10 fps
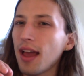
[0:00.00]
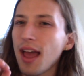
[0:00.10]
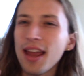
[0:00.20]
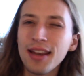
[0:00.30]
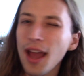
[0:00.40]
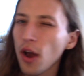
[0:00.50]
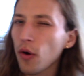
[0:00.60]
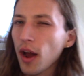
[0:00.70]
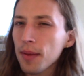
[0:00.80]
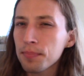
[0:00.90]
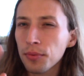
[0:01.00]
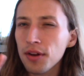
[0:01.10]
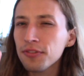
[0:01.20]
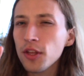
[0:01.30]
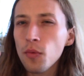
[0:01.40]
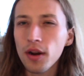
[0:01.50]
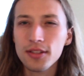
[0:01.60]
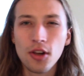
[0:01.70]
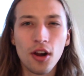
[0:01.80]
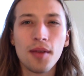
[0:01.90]
And now I briefly
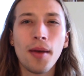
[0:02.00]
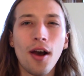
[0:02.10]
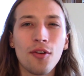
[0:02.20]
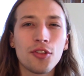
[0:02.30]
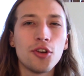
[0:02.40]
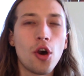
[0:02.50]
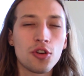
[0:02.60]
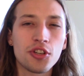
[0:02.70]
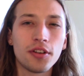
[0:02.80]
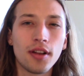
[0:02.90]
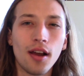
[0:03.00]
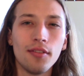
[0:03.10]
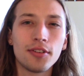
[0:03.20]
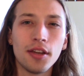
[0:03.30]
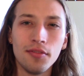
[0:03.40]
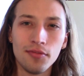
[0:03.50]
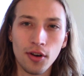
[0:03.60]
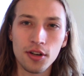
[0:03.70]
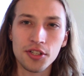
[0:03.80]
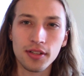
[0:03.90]
want to talk about the notion of
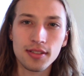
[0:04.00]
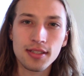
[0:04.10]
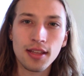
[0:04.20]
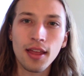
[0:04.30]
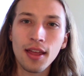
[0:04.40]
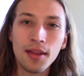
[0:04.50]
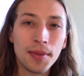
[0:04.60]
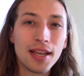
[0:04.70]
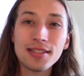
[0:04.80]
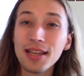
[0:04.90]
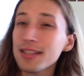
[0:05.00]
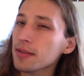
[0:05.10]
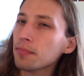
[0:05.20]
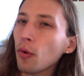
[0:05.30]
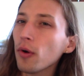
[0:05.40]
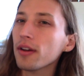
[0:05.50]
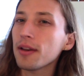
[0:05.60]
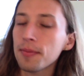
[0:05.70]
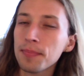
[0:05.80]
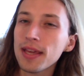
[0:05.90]
convergence, because it's
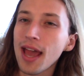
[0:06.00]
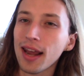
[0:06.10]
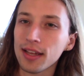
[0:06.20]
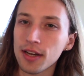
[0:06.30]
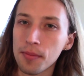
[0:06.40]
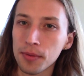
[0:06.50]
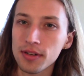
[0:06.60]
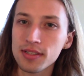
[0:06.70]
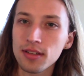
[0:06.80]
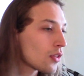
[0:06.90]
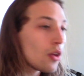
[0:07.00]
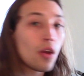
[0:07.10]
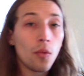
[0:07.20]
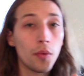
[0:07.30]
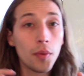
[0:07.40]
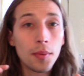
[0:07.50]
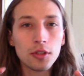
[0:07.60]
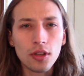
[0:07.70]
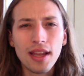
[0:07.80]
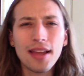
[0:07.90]
important in p-adic numbers. When we were
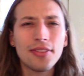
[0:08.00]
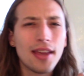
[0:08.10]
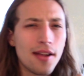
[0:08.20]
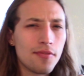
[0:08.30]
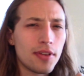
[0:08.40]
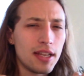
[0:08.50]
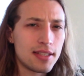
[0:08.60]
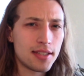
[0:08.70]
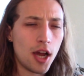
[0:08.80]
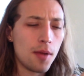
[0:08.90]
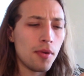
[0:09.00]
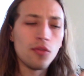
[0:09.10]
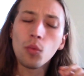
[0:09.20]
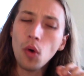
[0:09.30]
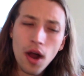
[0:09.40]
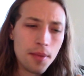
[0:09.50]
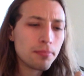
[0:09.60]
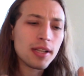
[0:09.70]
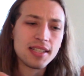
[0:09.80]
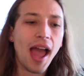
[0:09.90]
looking at the infinite sum of 1
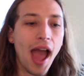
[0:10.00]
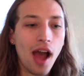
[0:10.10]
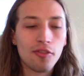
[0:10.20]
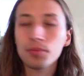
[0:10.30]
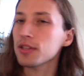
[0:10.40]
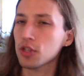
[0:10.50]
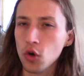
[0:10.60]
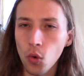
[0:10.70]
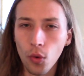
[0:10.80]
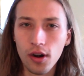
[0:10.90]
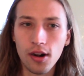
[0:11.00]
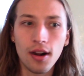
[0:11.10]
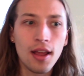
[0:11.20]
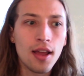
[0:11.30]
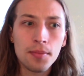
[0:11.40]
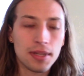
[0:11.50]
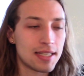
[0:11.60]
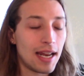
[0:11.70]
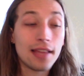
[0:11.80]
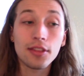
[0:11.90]
plus a half plus a quarter
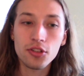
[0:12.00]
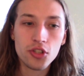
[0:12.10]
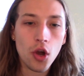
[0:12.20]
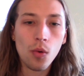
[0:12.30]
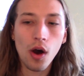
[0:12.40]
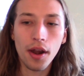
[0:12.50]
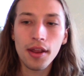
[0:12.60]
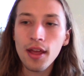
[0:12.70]
plus an eighth and so on,